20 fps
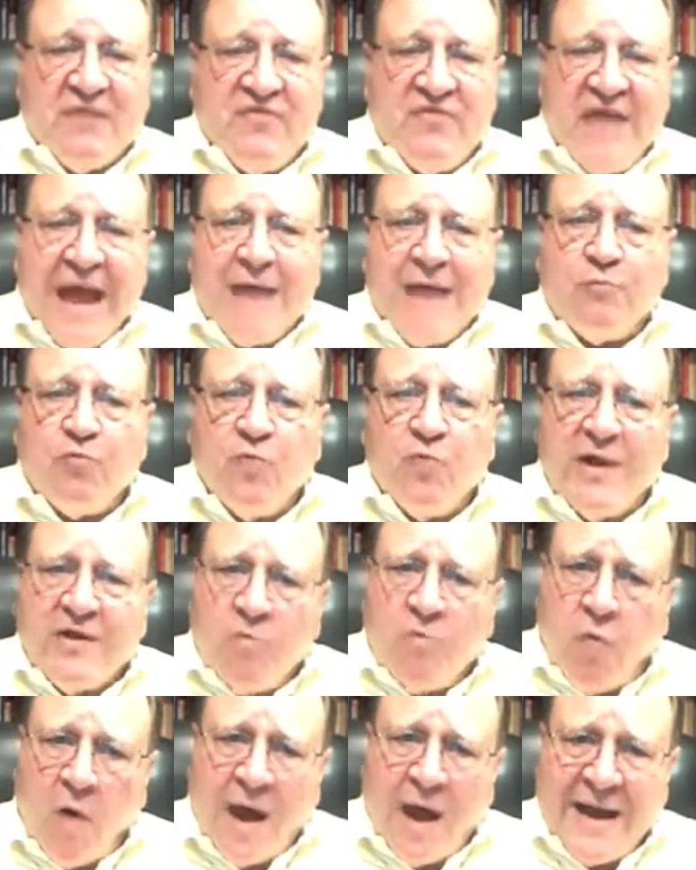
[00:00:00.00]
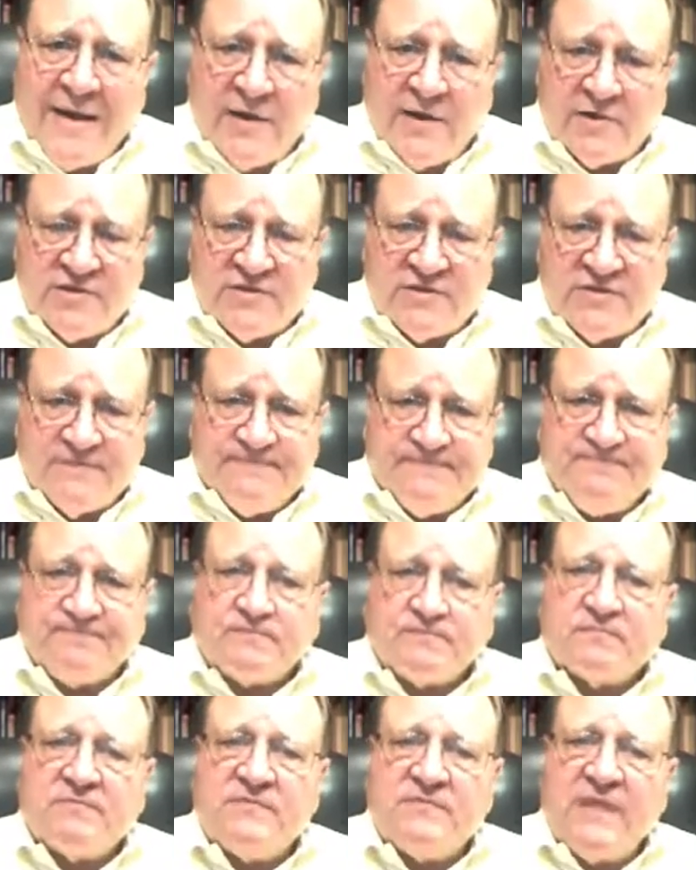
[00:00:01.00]
That requires
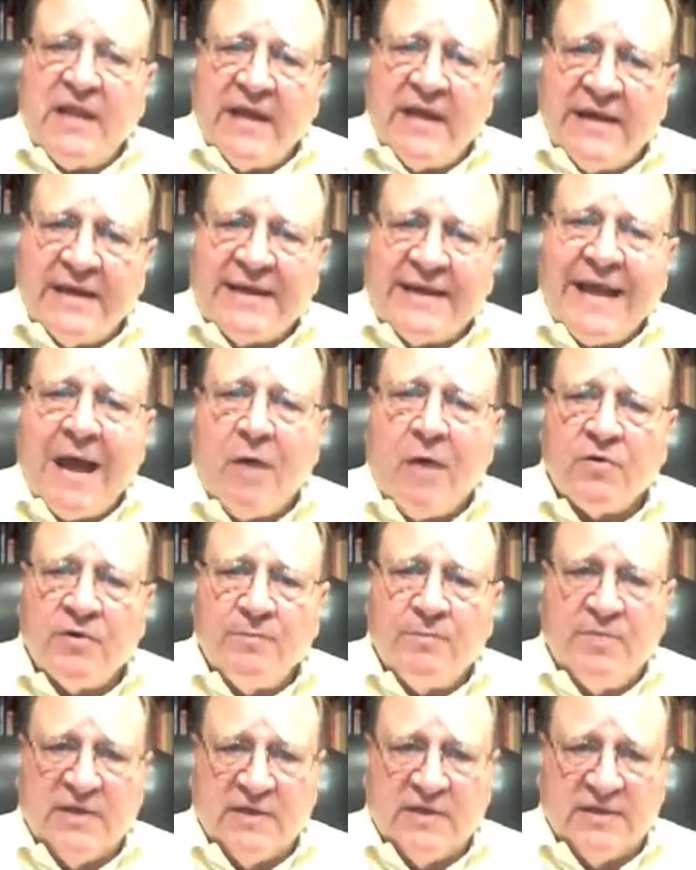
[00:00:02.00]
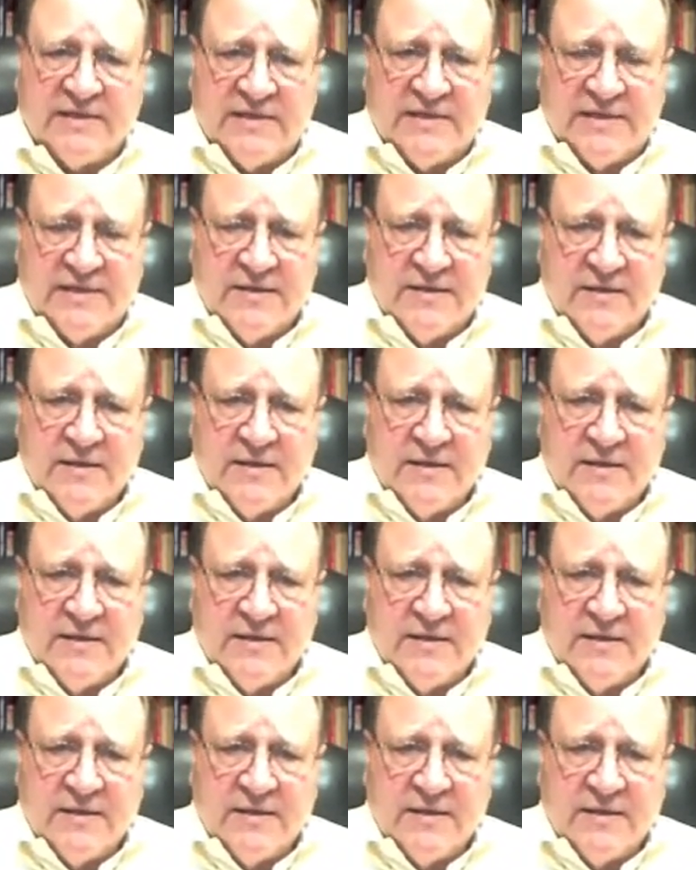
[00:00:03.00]
an accountability.